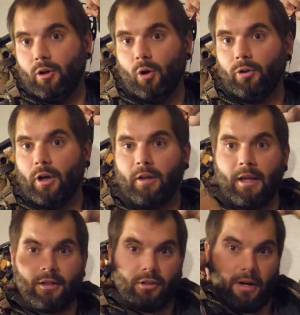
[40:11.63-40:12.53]
you're holding on
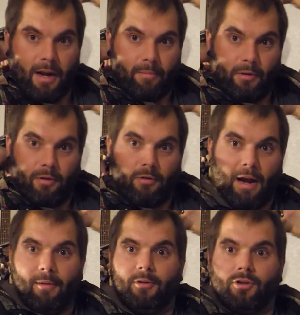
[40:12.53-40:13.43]
that strap,
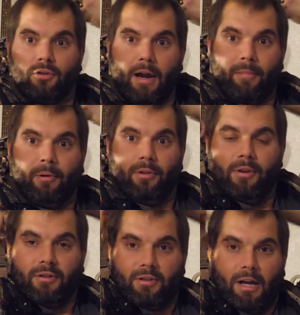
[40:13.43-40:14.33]
grab the strap on
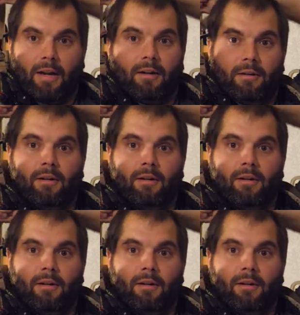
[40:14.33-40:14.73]
this side,